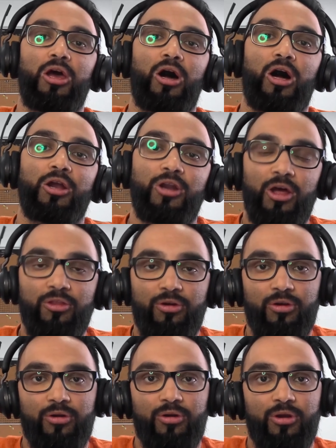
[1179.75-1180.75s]

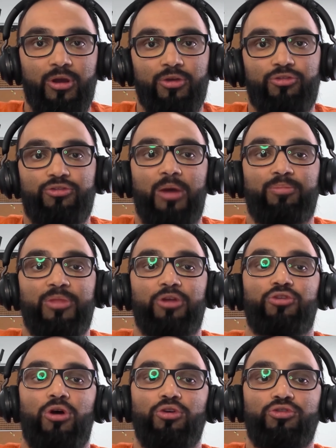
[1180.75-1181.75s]
Another step that's
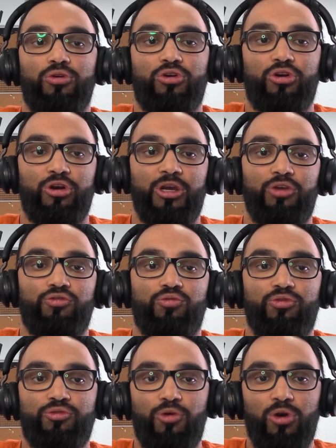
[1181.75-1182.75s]
also occurring is
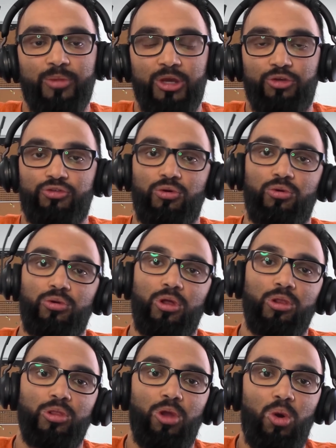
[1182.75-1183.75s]
reforming. So
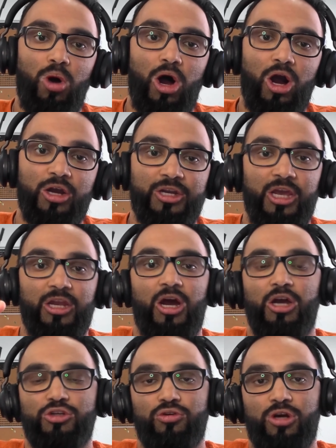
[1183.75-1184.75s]
low octane
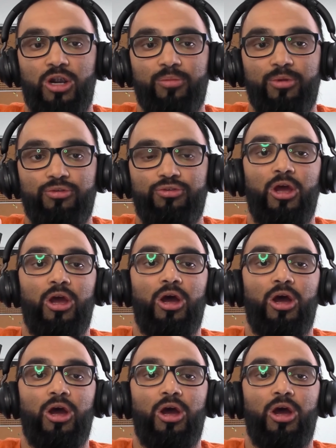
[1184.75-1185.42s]
hydrocarbons,